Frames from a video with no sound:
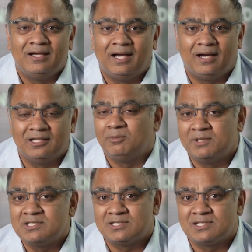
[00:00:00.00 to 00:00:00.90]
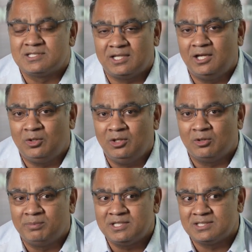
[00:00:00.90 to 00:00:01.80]
other businesses into
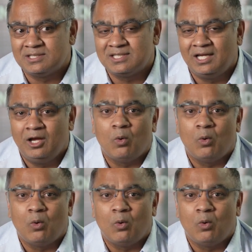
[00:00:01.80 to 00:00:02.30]
your business,